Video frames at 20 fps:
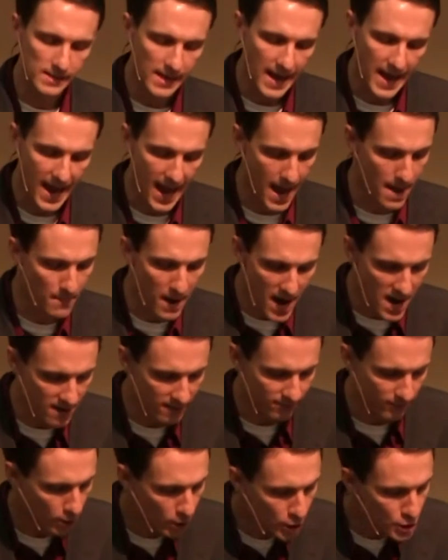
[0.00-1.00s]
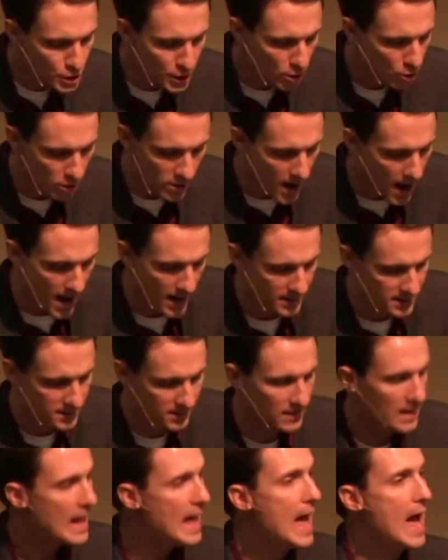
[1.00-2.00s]
Okay, am I a virgin or
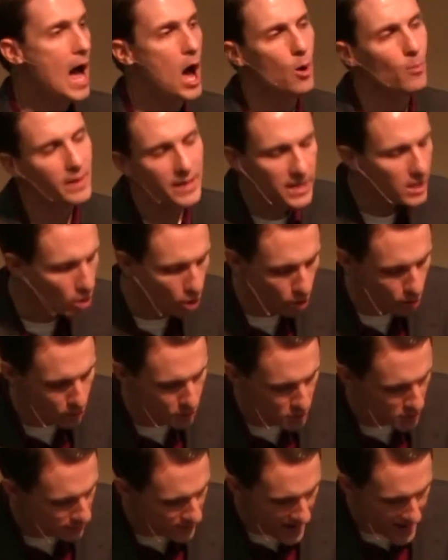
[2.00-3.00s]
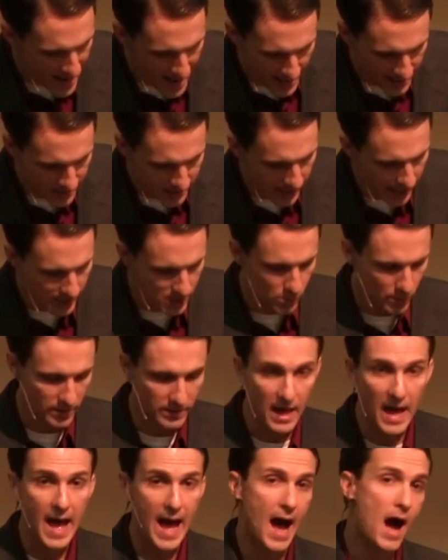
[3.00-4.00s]
not? How many girls have I had sex
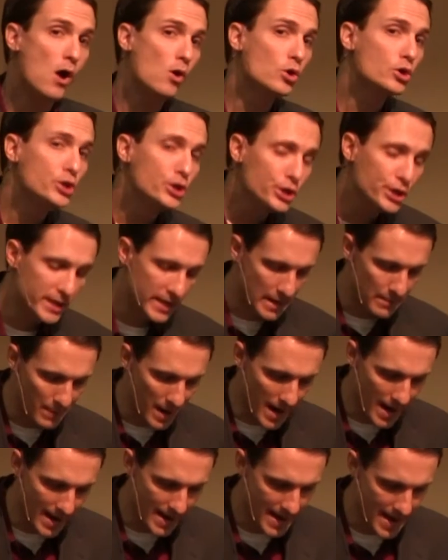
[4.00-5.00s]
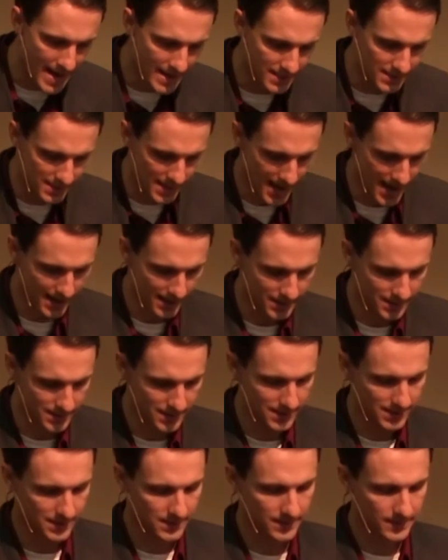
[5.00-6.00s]
with? How good am I at
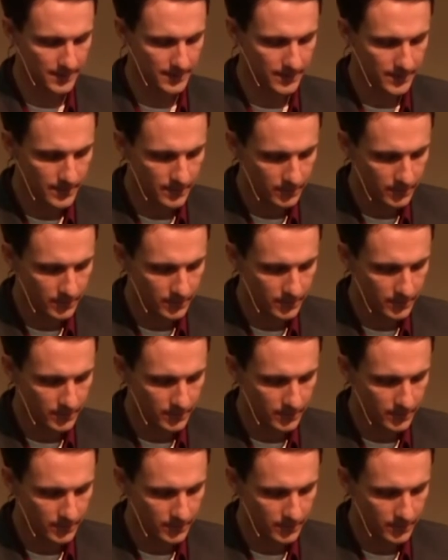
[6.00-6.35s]
sex?